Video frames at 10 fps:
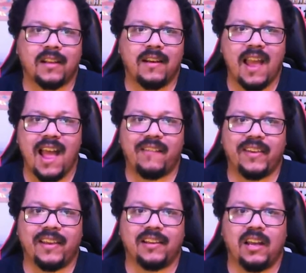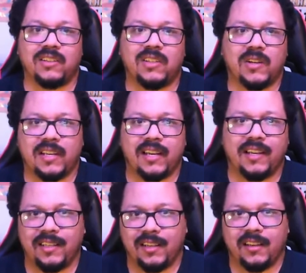having
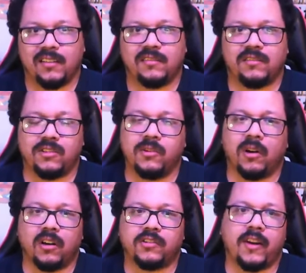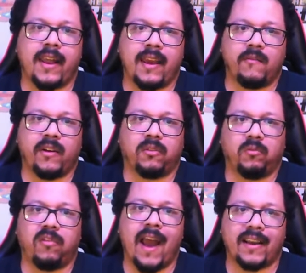Ahsoka do her training with
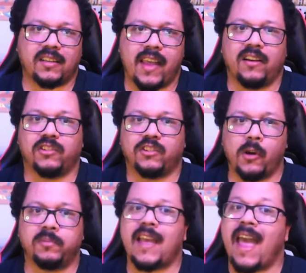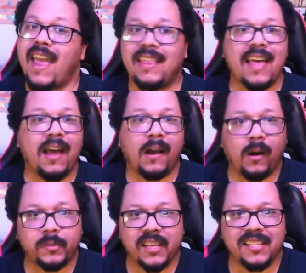Rex and her troops. A, that
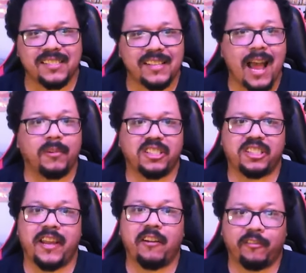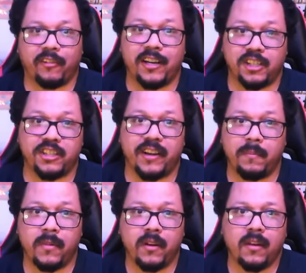helps establish their friendship,
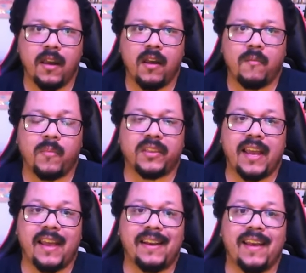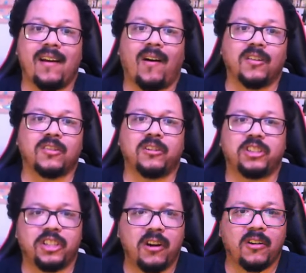but then it also
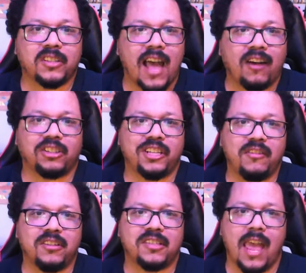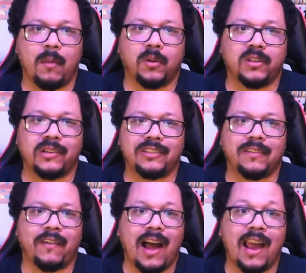shows how she was able to
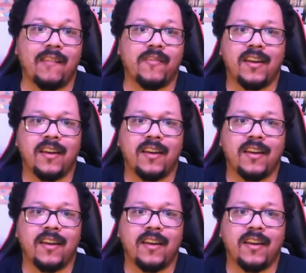survive